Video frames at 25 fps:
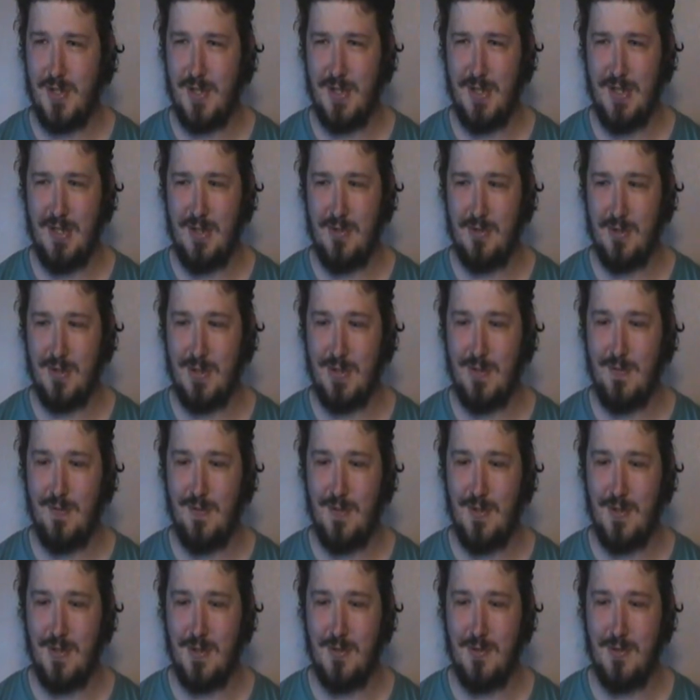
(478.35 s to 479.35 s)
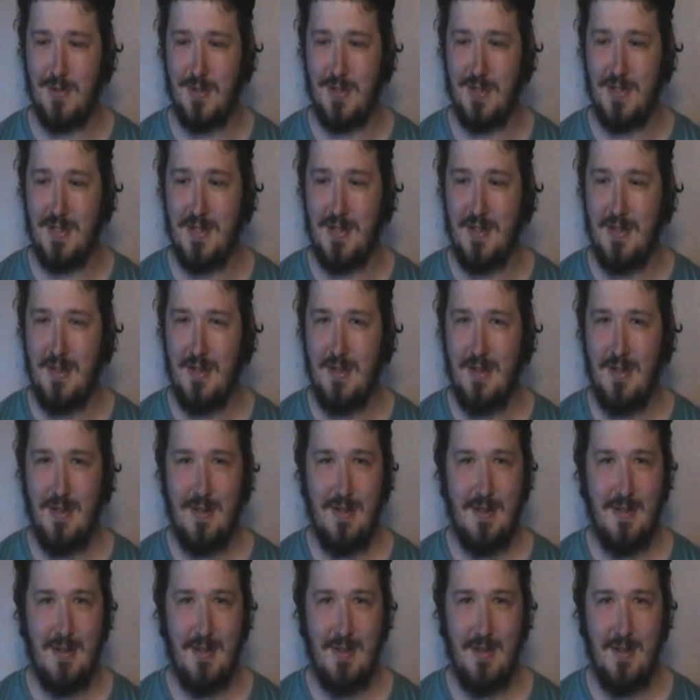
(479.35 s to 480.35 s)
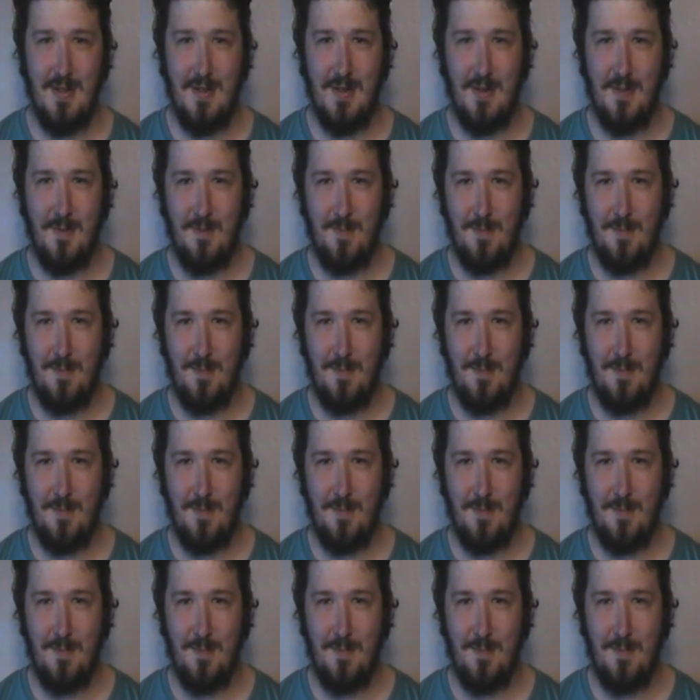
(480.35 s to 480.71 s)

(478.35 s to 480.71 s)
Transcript: I think it was the 1st, wasn't it? Yeah.